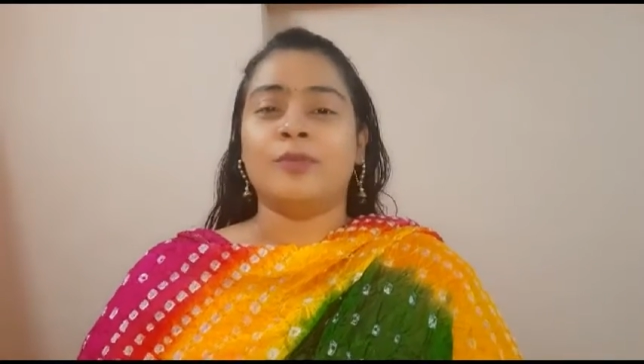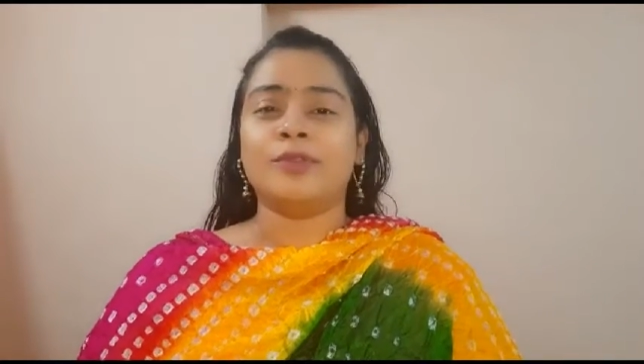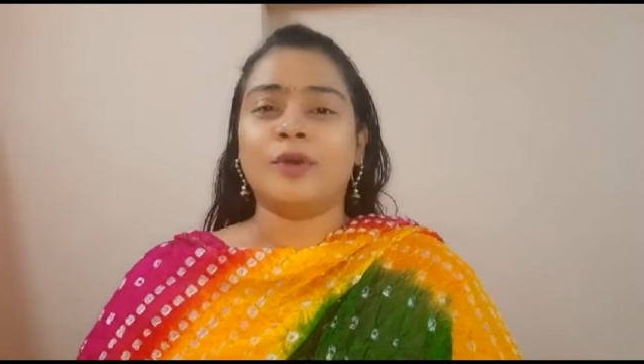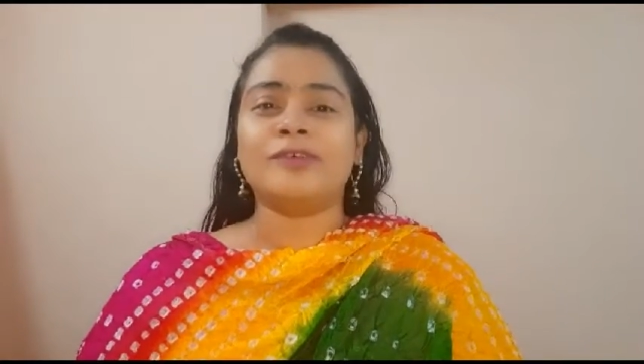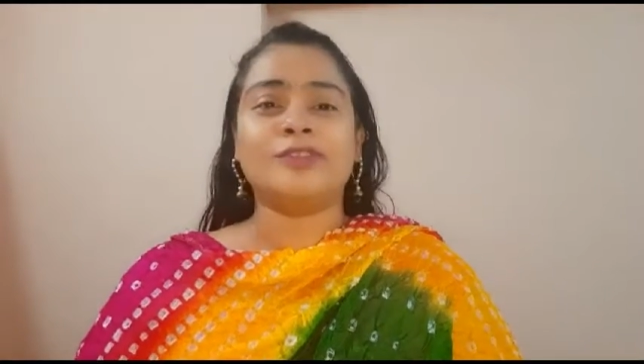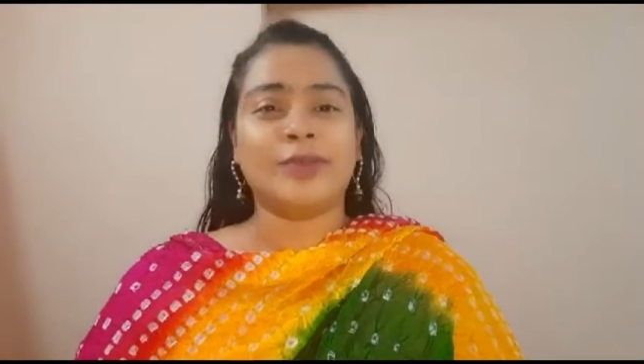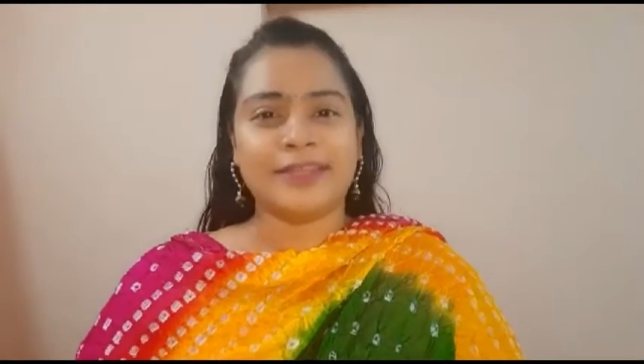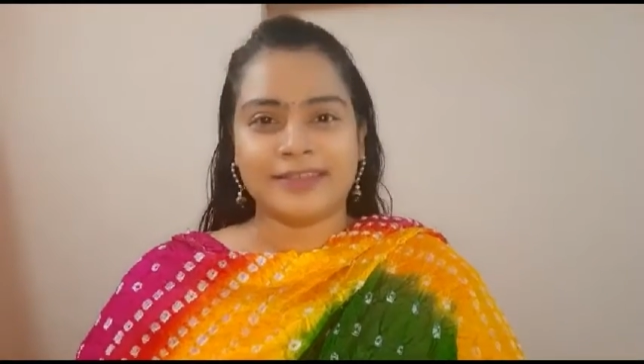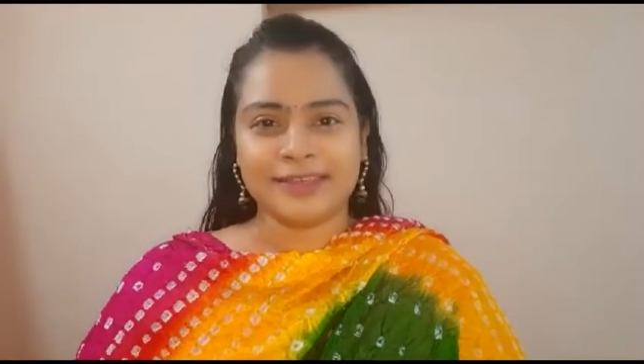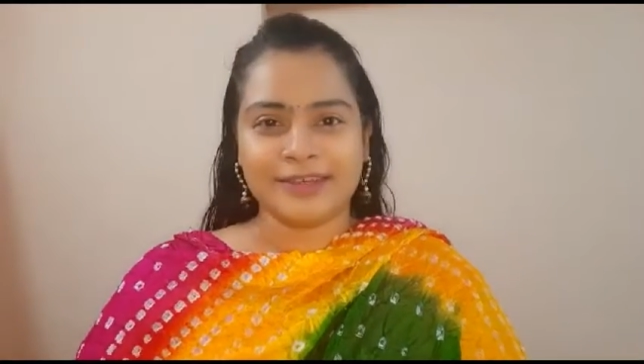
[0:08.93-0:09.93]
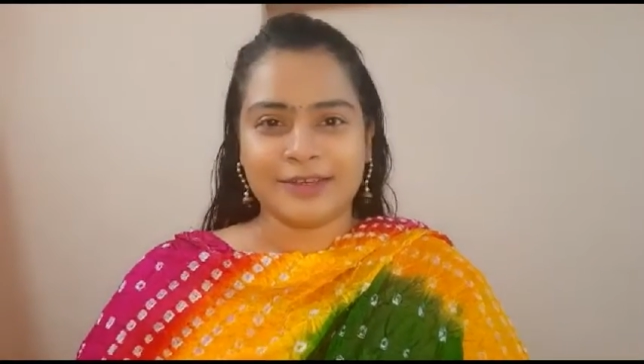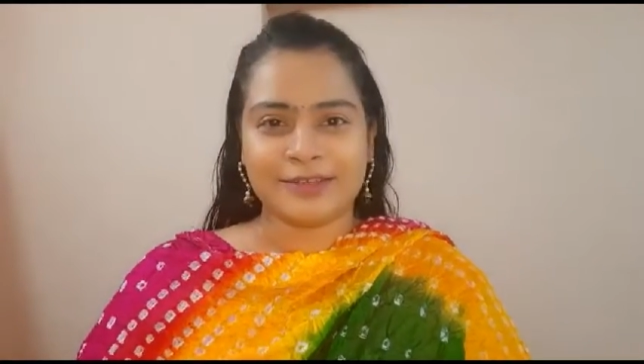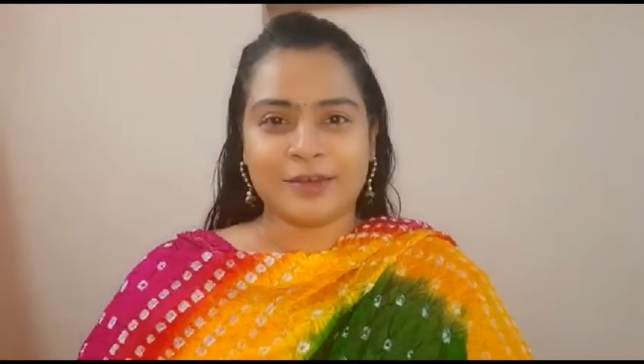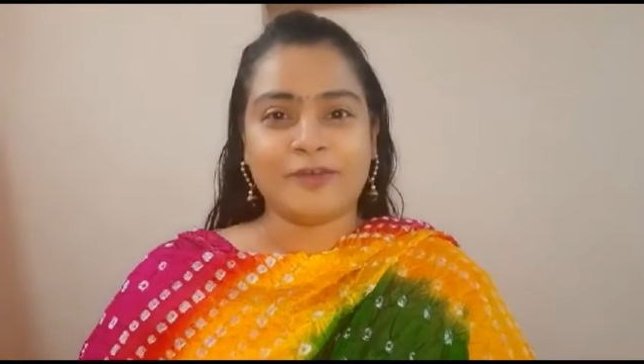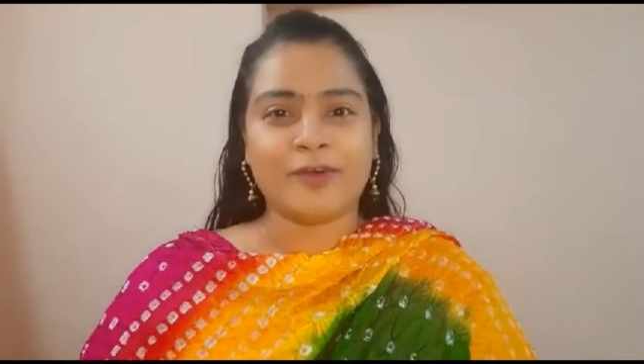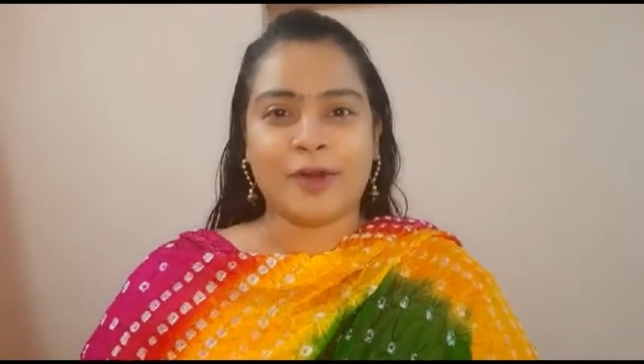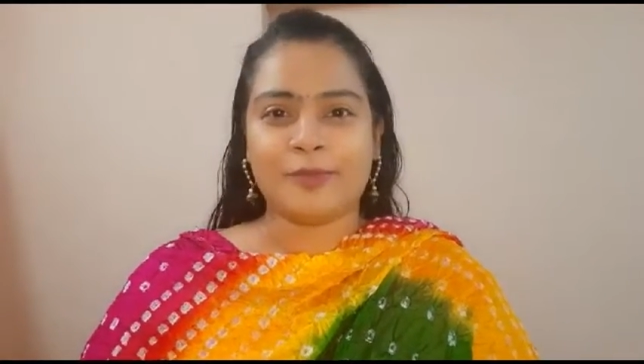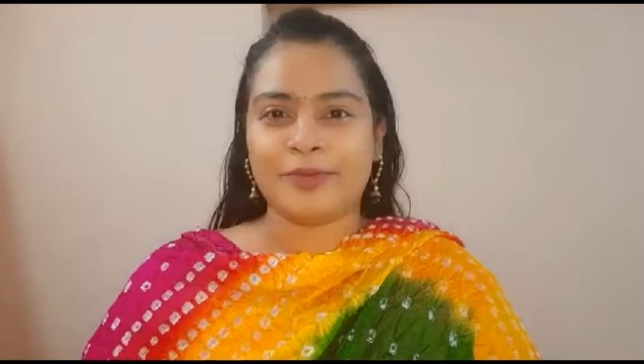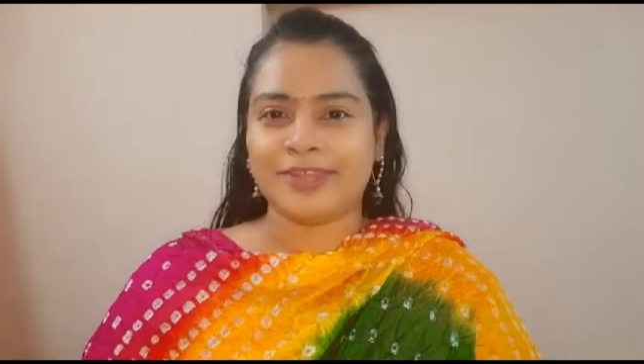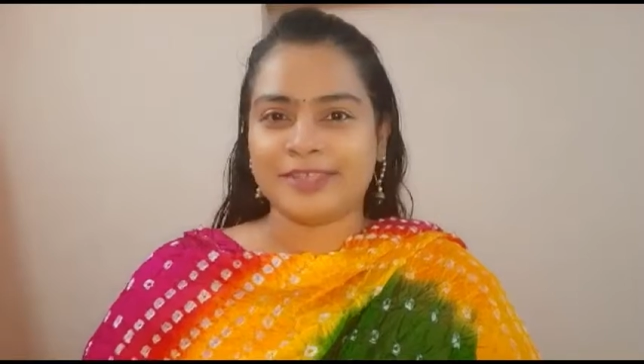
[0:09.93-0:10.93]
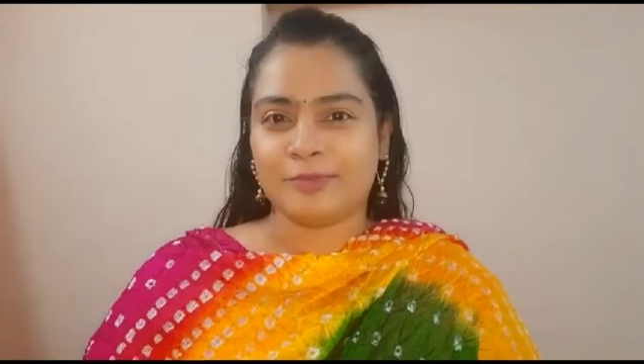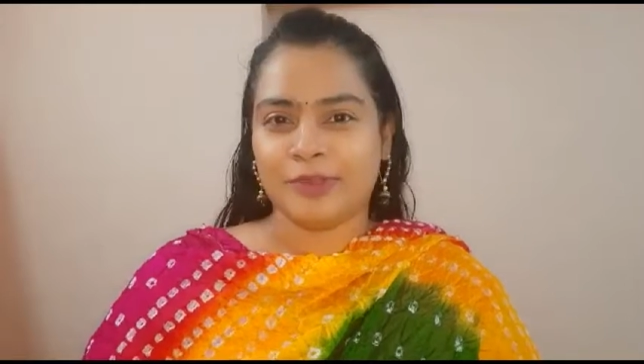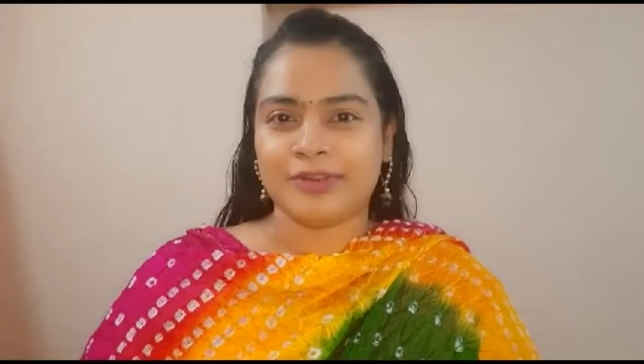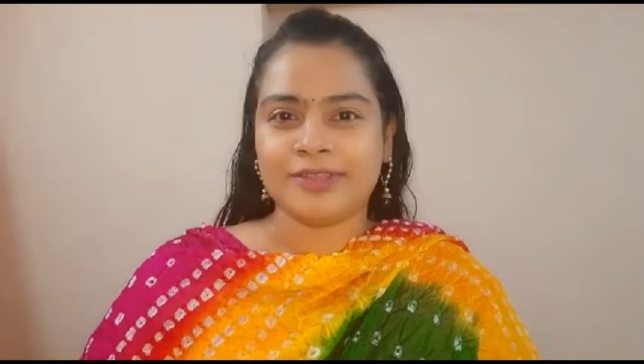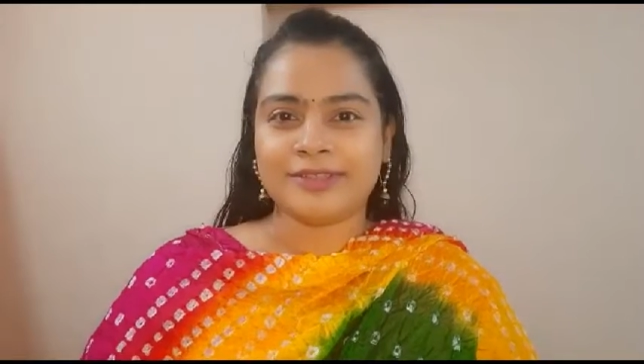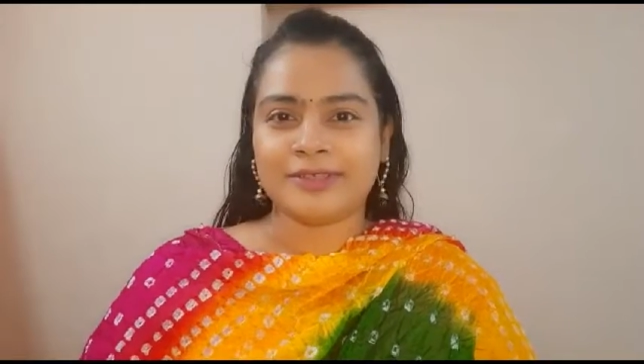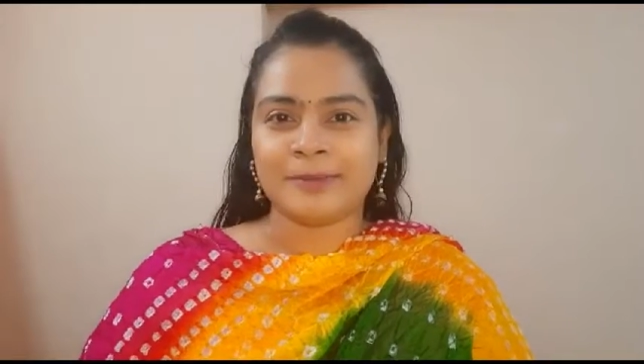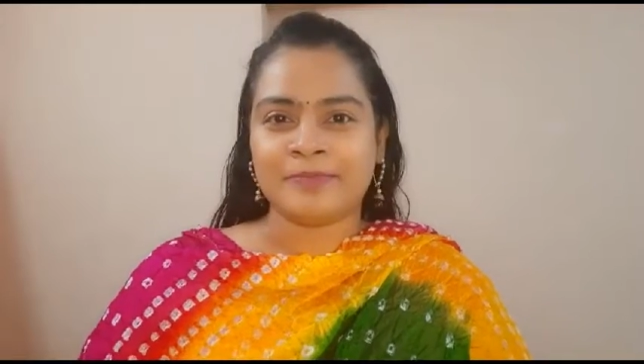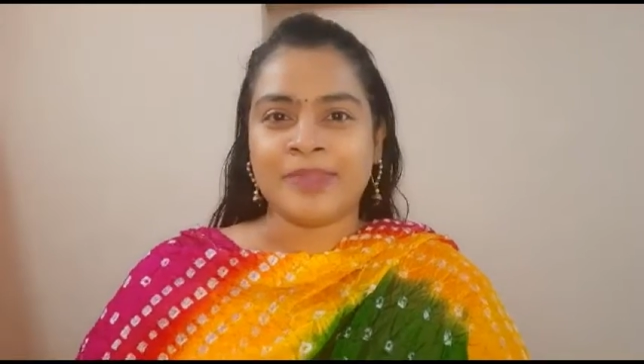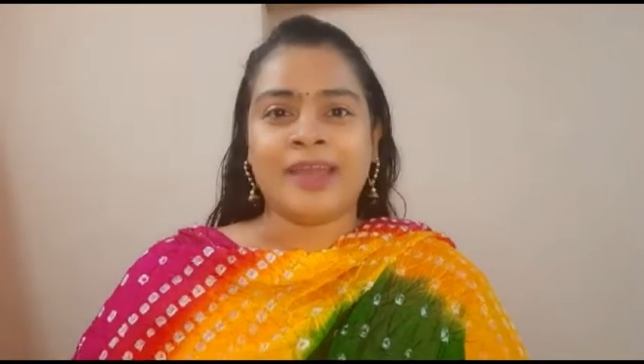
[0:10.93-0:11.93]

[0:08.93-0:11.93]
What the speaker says: With over 20 years of corporate experience,